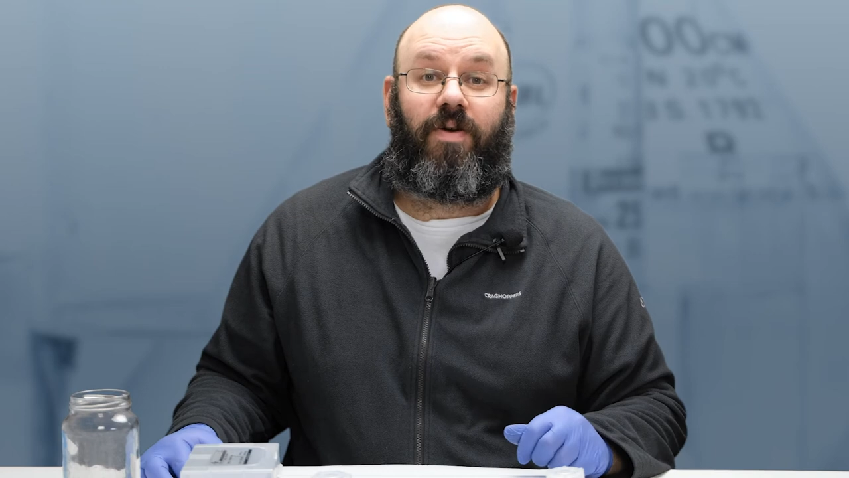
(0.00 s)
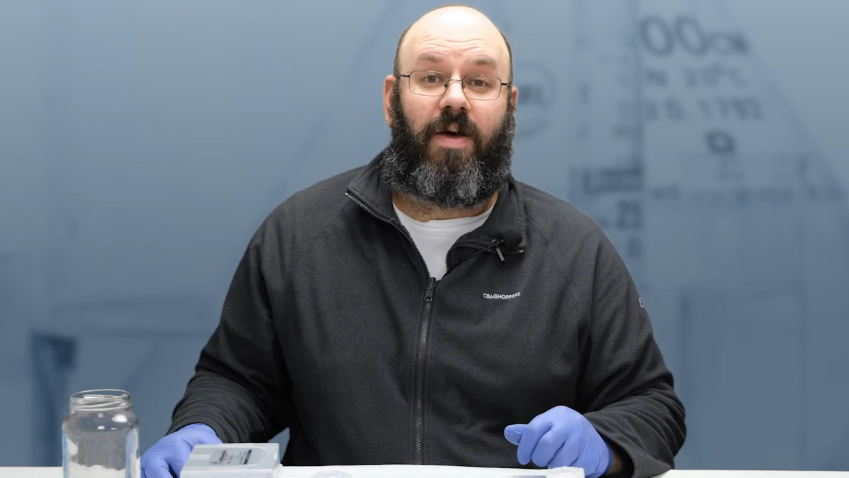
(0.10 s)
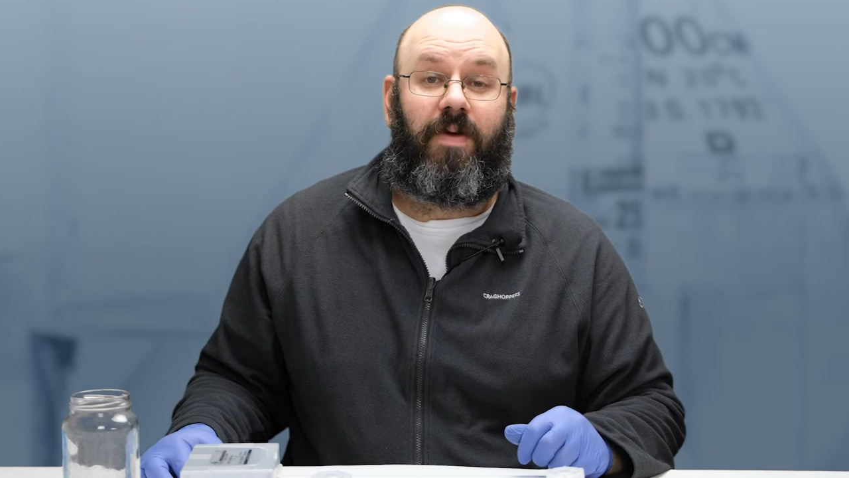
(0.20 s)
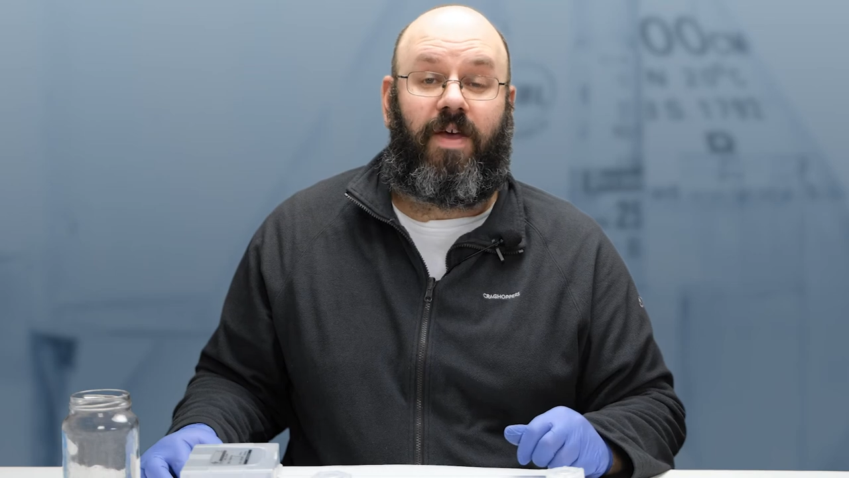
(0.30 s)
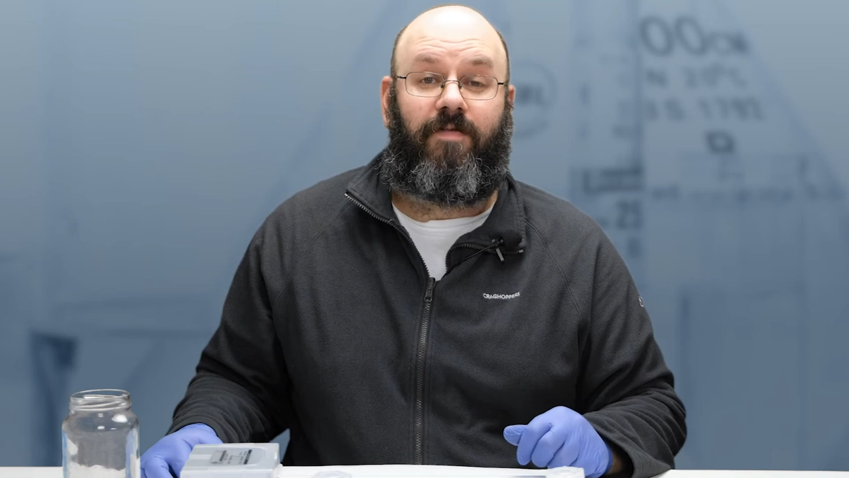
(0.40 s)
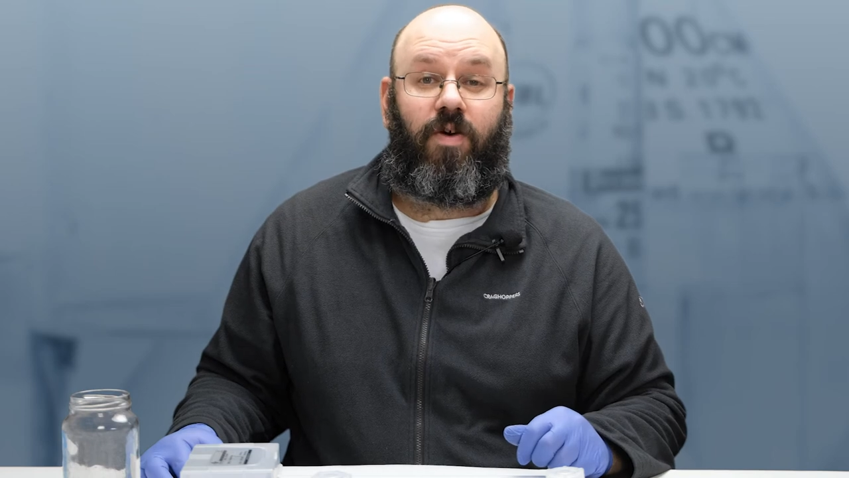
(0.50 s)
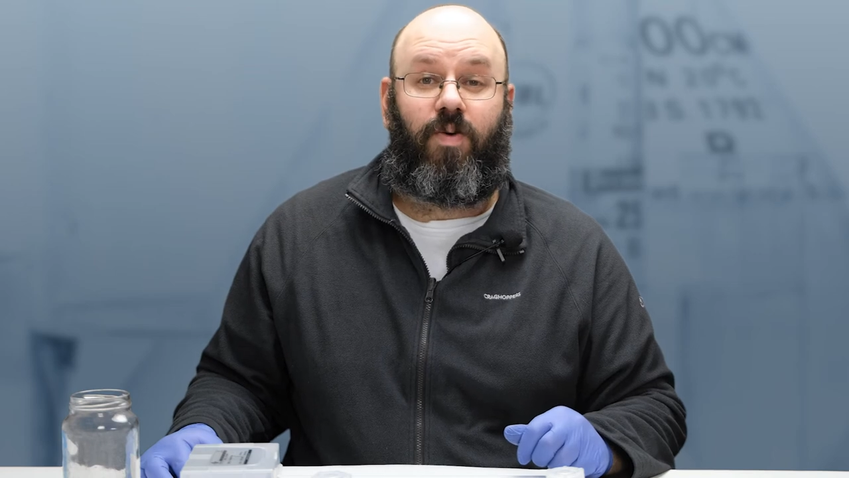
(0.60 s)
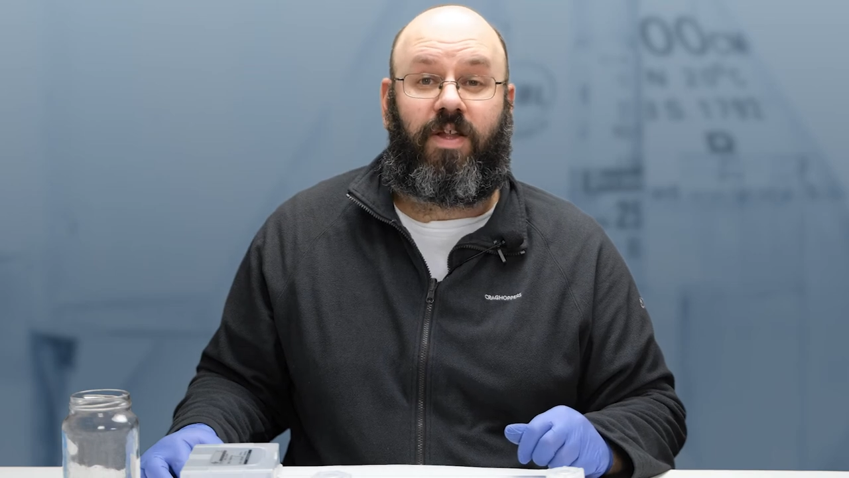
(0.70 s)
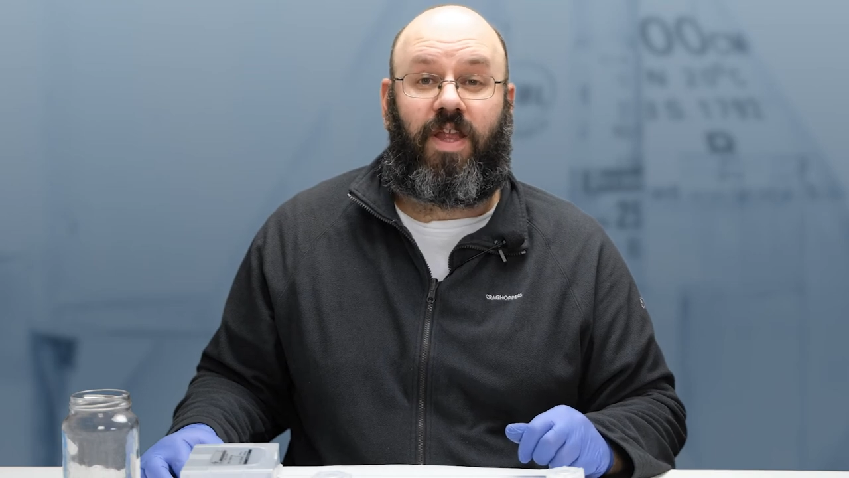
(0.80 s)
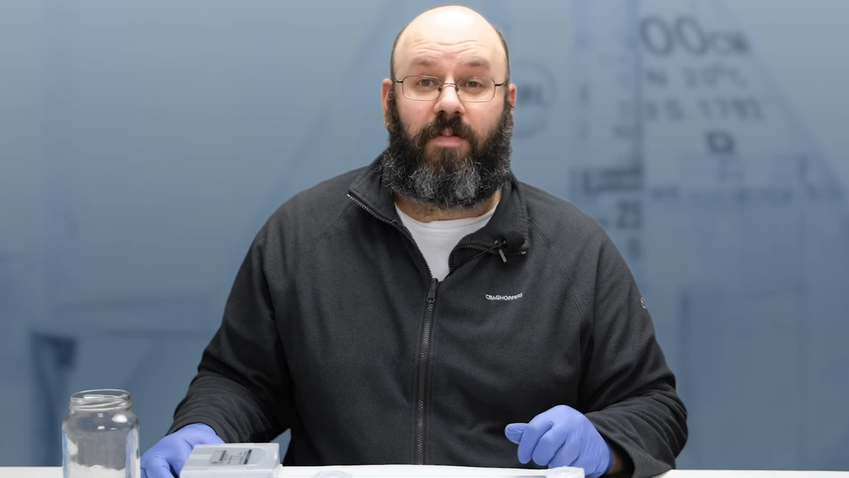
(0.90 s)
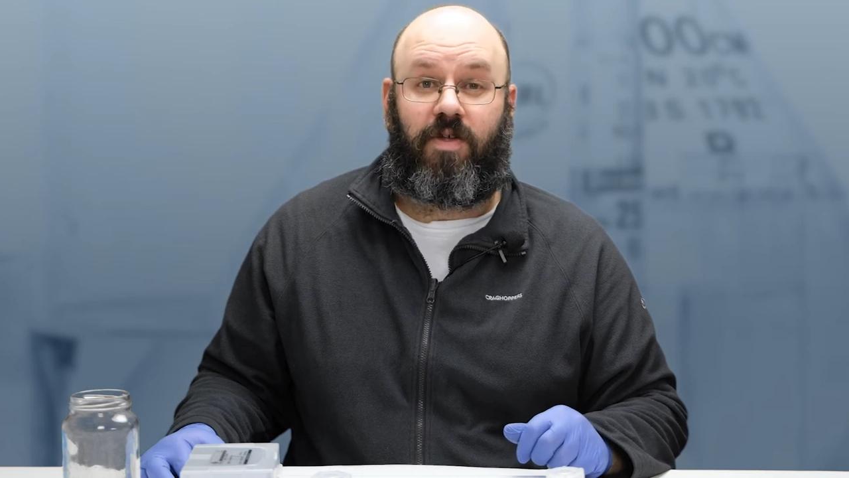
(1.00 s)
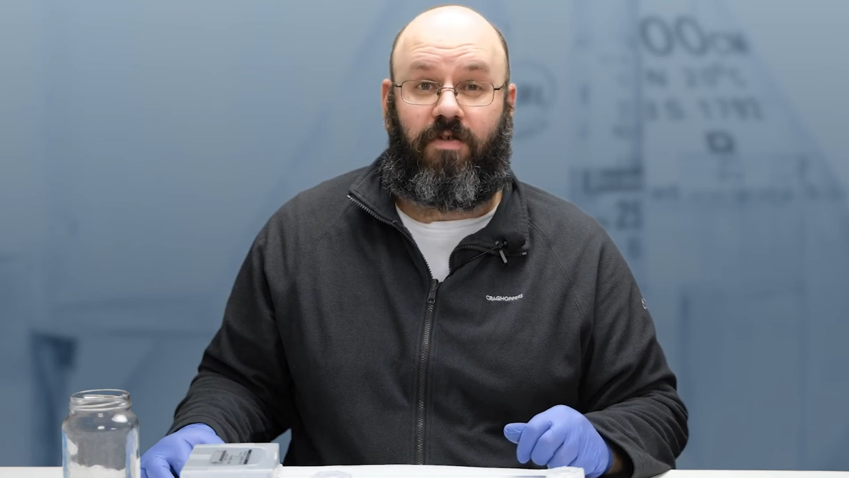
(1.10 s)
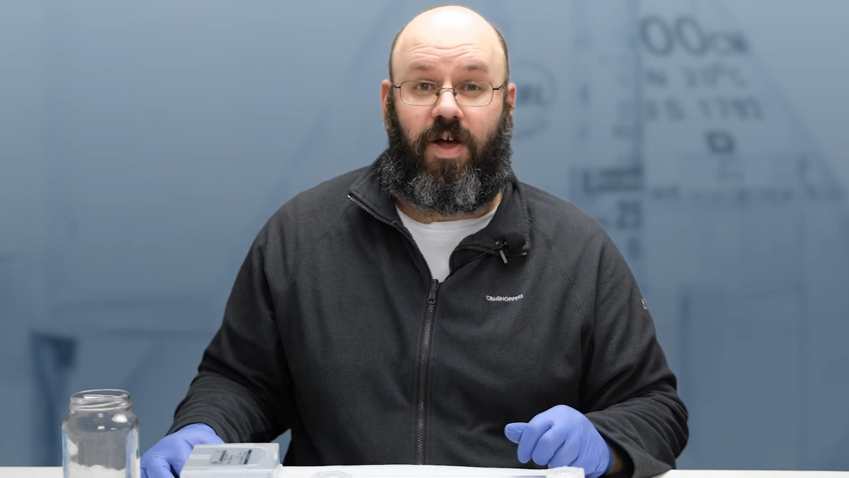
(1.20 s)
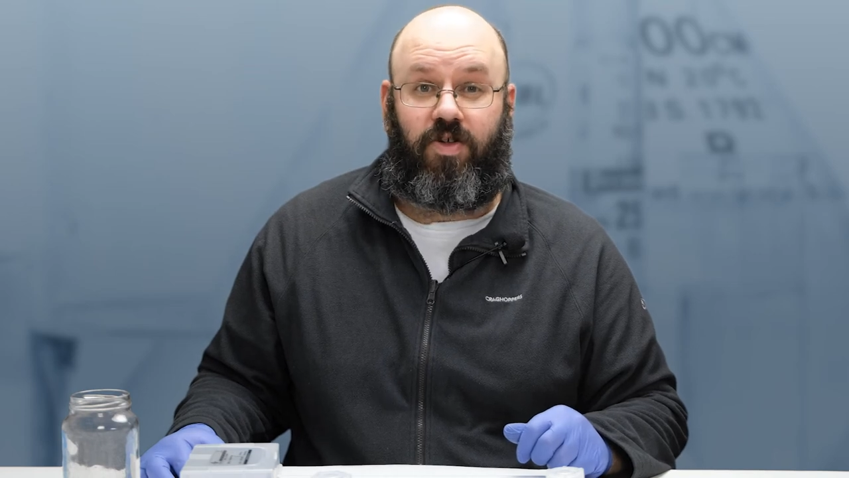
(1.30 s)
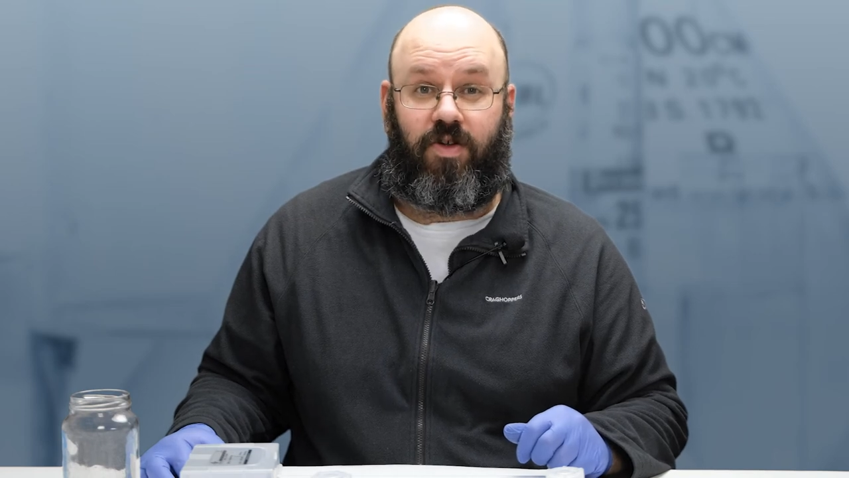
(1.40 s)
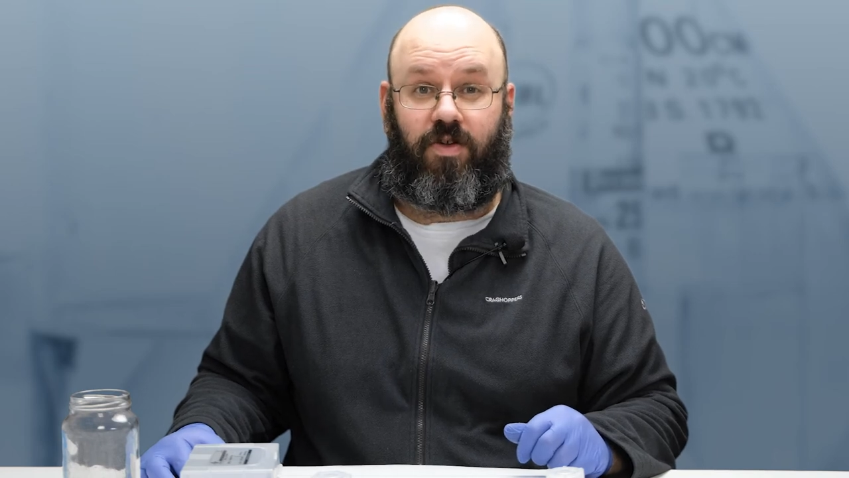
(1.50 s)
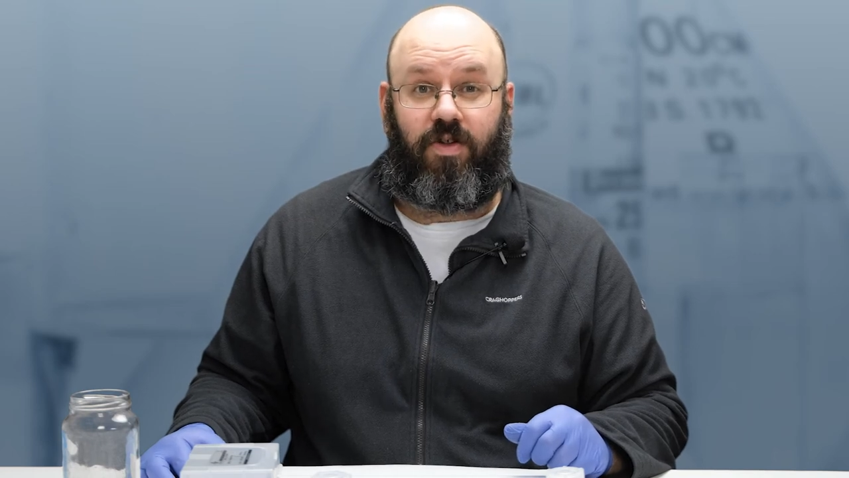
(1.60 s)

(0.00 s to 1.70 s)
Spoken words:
let me give you a quick demonstration